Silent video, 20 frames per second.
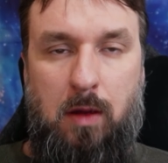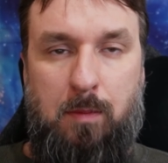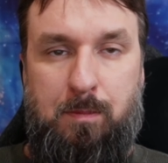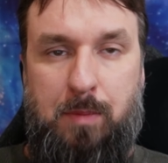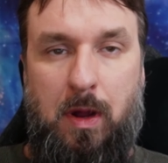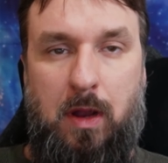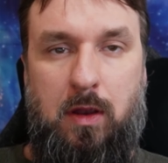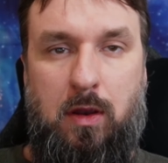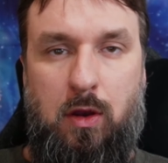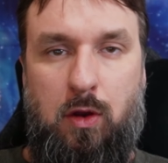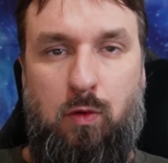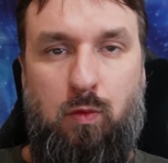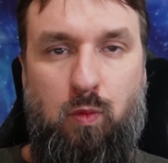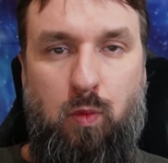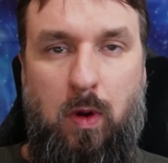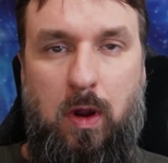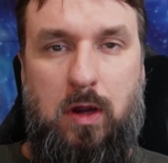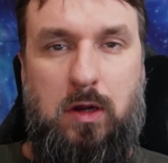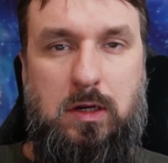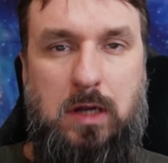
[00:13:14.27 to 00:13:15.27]
but
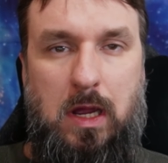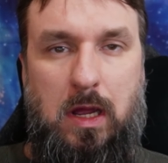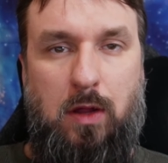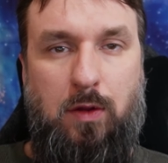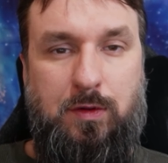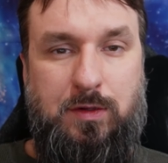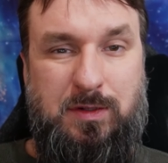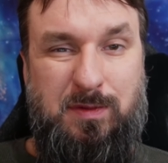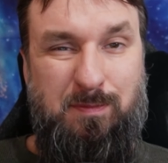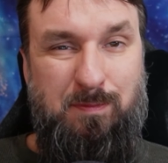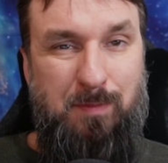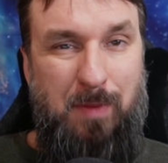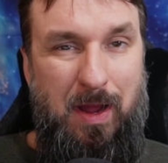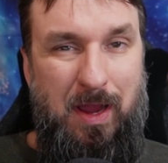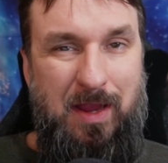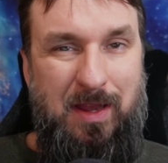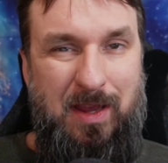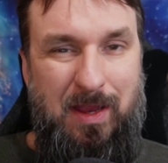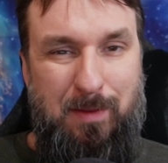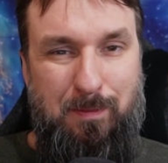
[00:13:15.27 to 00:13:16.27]
where else
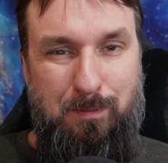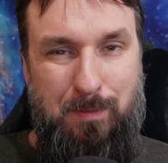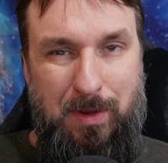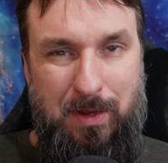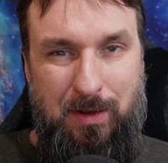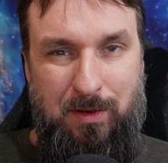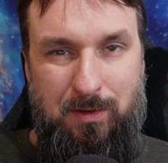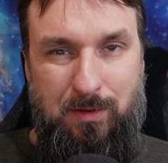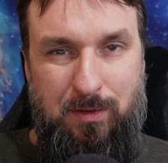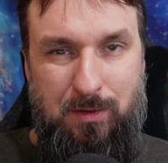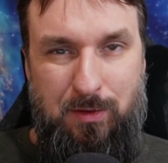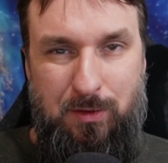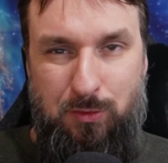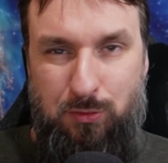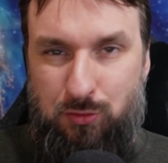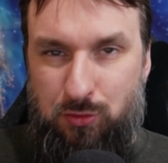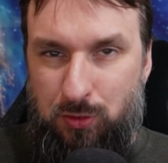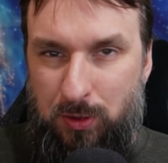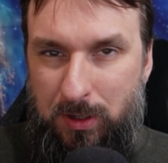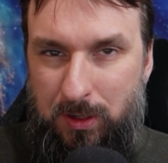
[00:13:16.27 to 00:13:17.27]
might emit
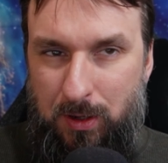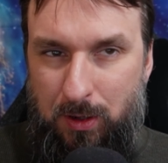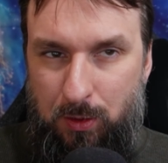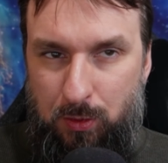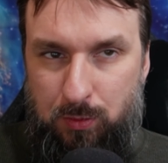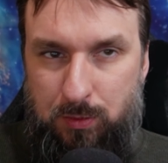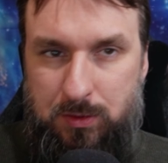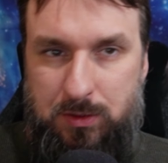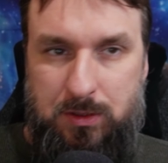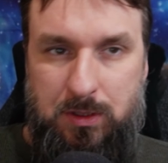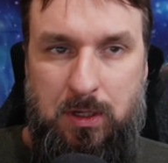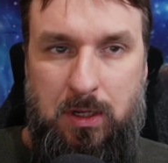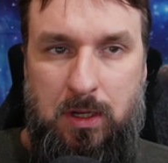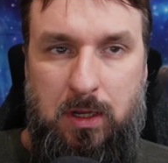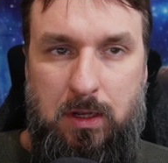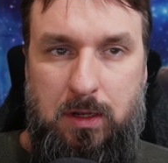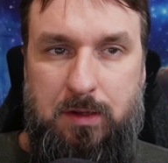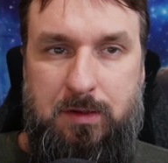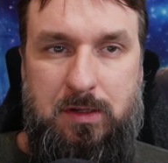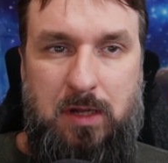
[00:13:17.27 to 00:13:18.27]
neutrinos?
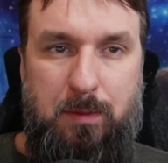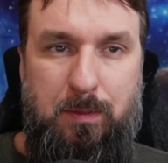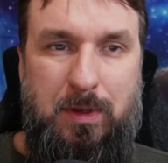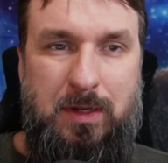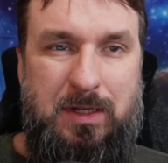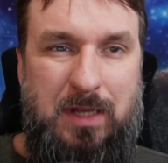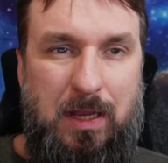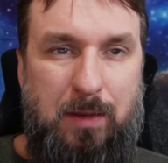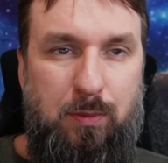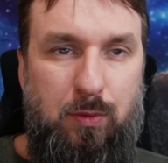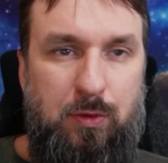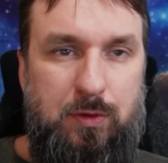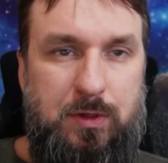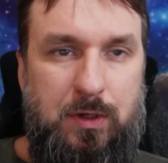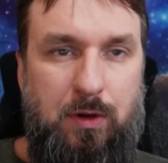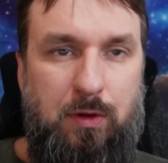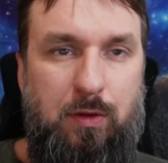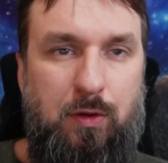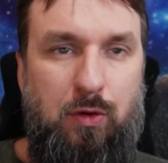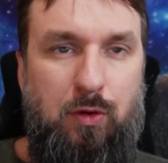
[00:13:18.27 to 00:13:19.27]
Some examples
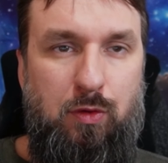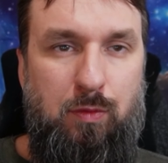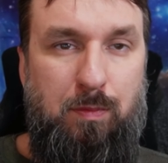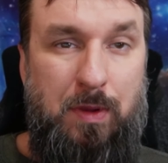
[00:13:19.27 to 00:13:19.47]
include